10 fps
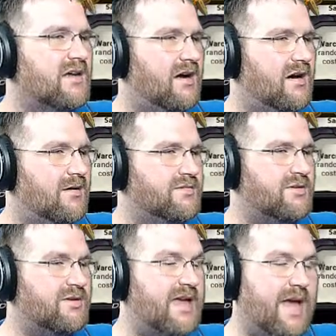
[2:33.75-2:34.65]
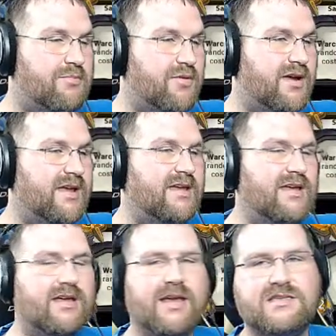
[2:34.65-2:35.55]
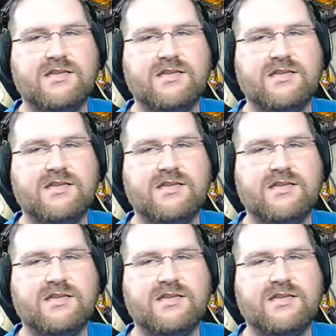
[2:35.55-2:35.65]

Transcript: So Kepri has